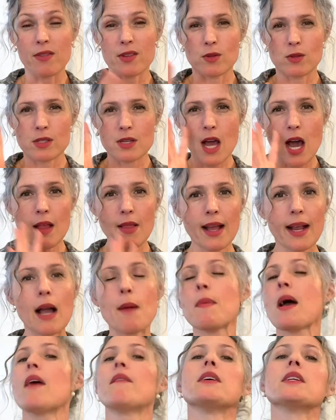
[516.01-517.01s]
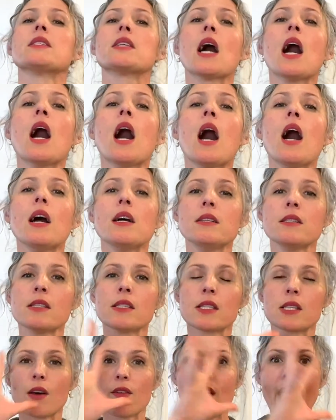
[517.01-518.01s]
So it's not like I'm having
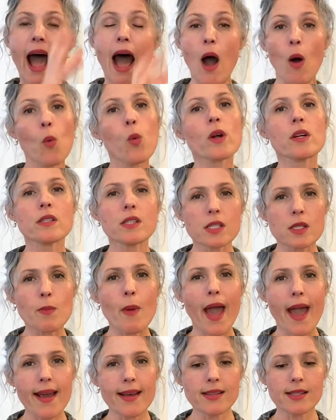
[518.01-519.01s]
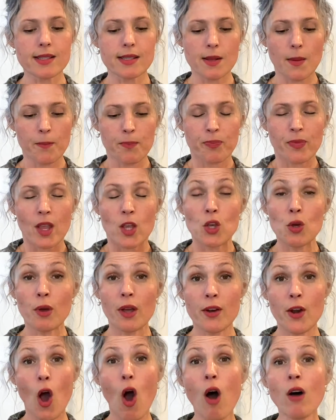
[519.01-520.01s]
tons of outward space. You
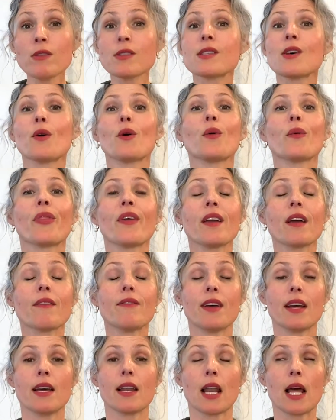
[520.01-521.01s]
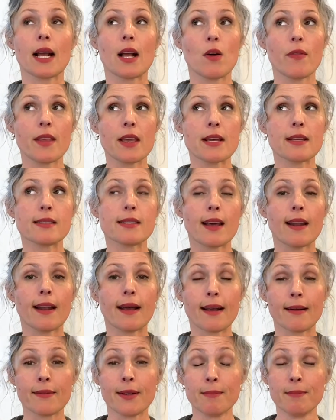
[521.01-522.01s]
can also think of it like on the inside,
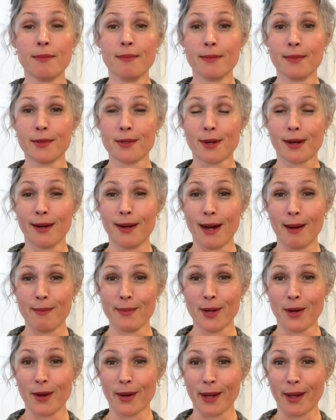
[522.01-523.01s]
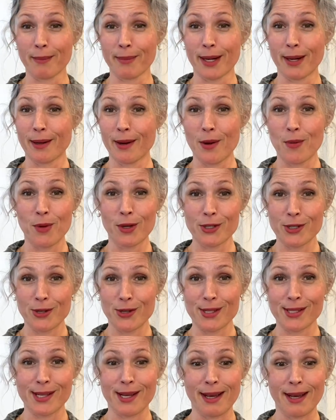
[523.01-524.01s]
like if I'm yawning, but I don't want you
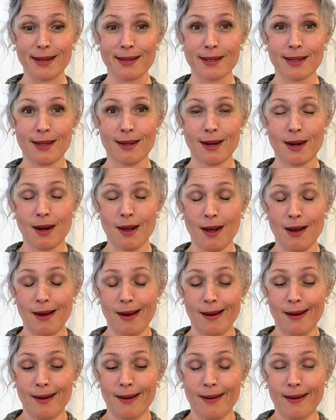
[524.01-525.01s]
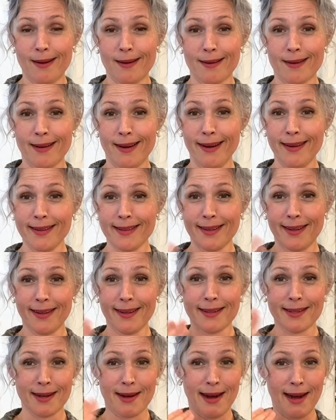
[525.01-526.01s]
to see it, right?
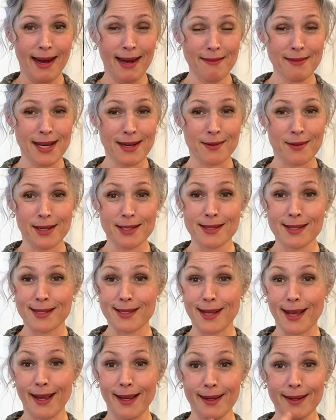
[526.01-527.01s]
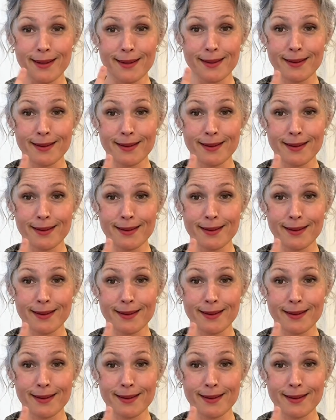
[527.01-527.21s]
So I have that going, sing.